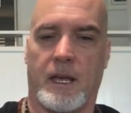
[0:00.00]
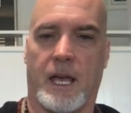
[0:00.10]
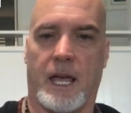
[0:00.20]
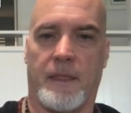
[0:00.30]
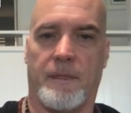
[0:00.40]

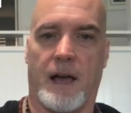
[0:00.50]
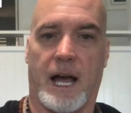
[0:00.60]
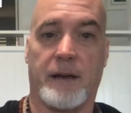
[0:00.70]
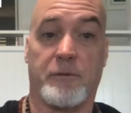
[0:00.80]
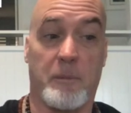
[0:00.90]
And
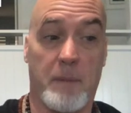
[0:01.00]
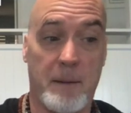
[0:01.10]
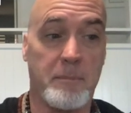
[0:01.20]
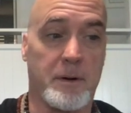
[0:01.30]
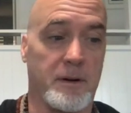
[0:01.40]
I
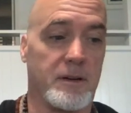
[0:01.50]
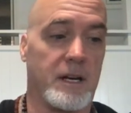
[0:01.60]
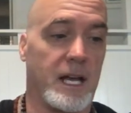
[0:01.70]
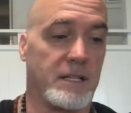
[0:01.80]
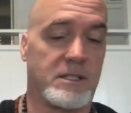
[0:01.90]
remember
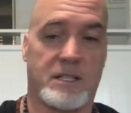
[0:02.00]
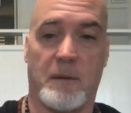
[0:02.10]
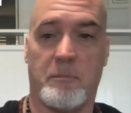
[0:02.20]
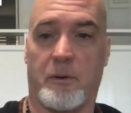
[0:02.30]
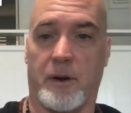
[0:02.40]
at
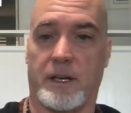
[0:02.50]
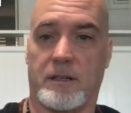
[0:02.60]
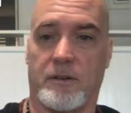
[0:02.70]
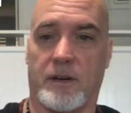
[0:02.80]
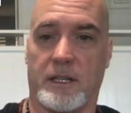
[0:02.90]
some point
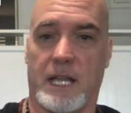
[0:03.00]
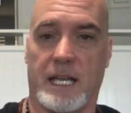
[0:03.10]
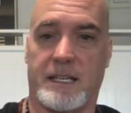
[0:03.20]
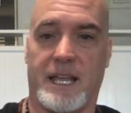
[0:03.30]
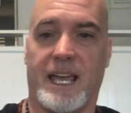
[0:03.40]
during
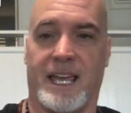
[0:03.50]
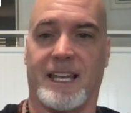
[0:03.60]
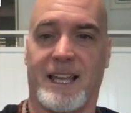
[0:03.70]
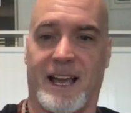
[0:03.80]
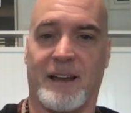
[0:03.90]
that
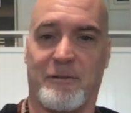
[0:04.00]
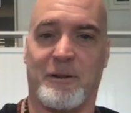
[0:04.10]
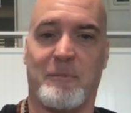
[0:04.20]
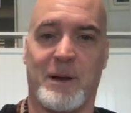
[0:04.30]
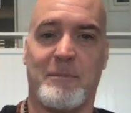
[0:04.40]
date, I
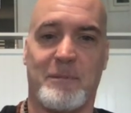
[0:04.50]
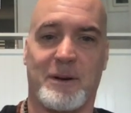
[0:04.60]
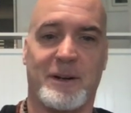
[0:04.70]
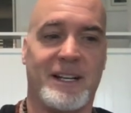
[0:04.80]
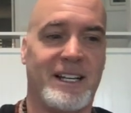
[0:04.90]
remember